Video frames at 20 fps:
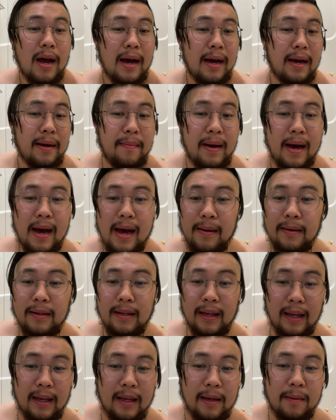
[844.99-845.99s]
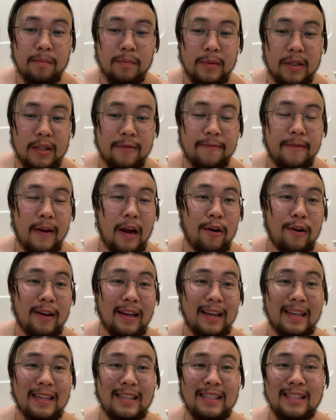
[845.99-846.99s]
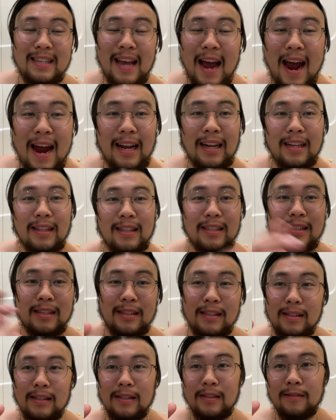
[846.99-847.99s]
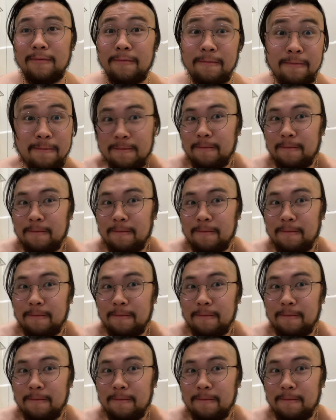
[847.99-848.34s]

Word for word: Um, I am just very excited to